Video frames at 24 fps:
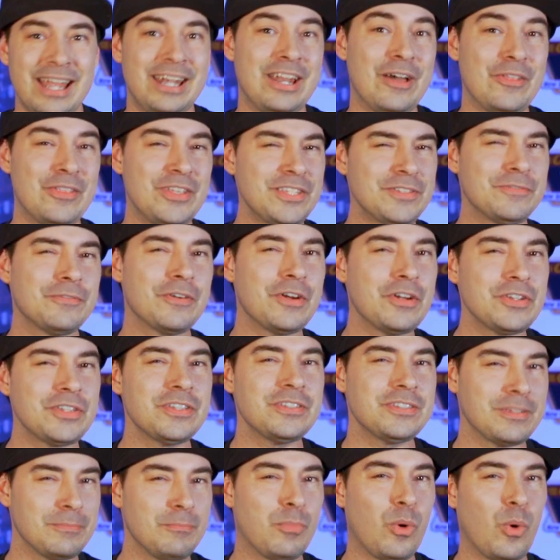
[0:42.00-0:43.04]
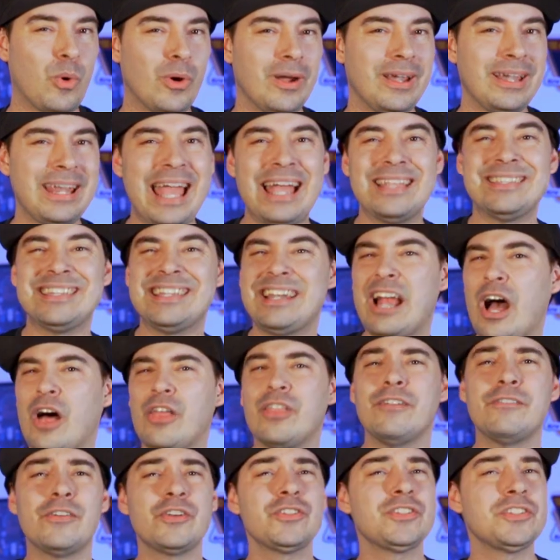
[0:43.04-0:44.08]
Now this verse is important as in
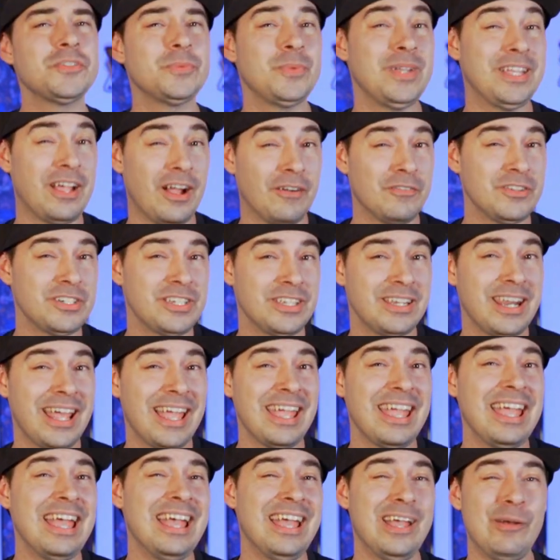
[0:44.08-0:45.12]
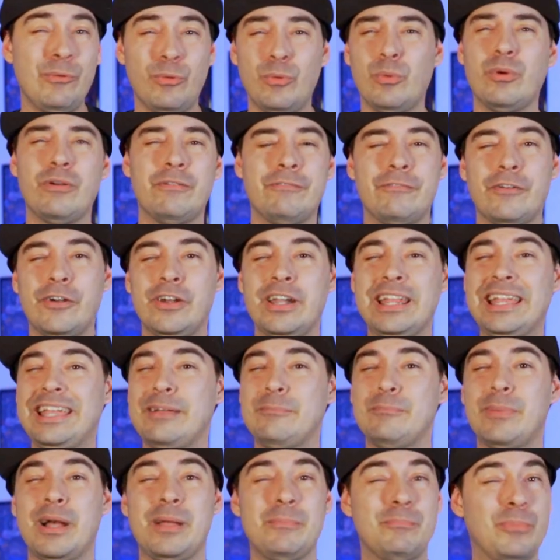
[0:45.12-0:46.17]
other verses we cover today, it will refer to
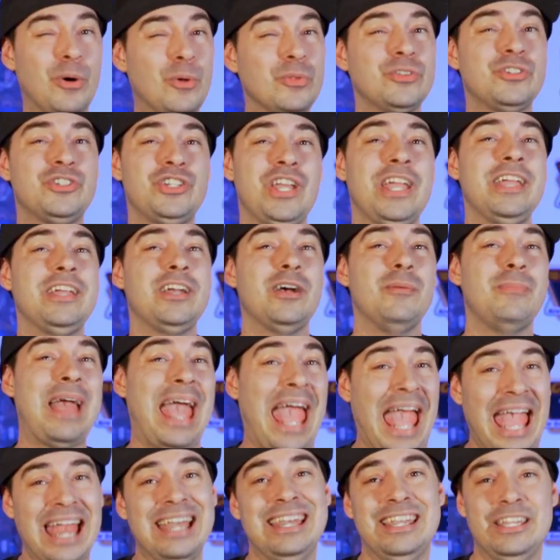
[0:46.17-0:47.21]
him by both Jacob and